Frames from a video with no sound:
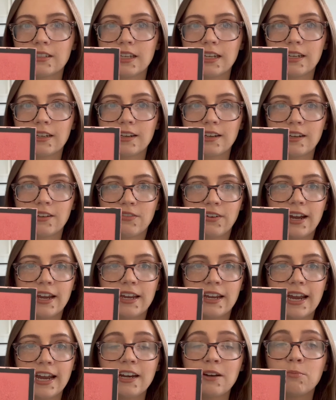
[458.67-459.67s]
Like, if
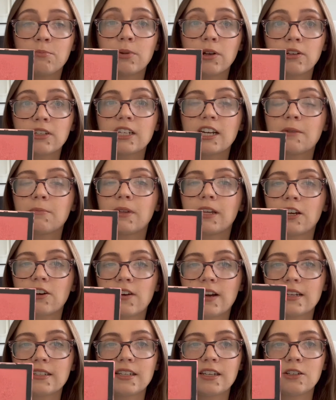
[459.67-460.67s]
I, I had to build it up like
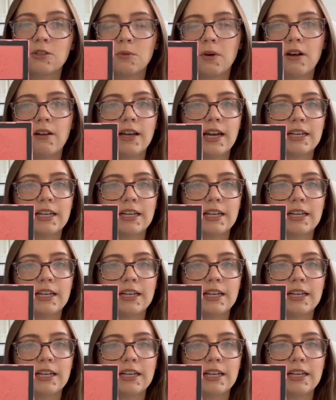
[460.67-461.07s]
crazy as well.